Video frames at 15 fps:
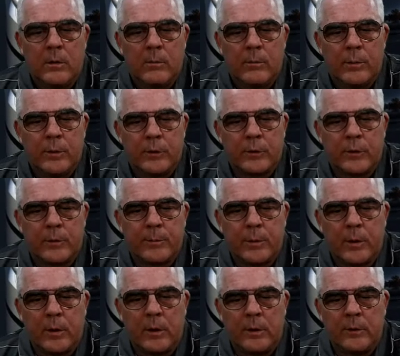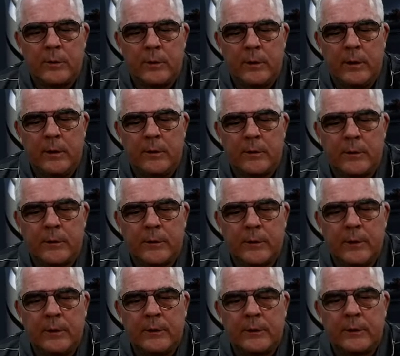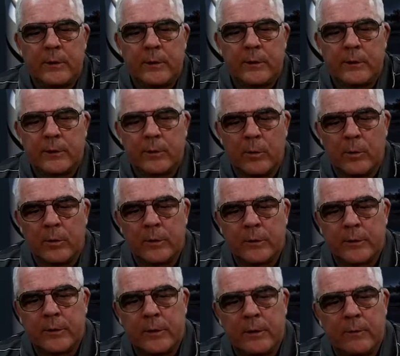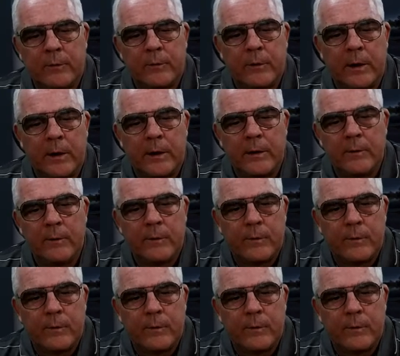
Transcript: push the pawn to either c6 or c5.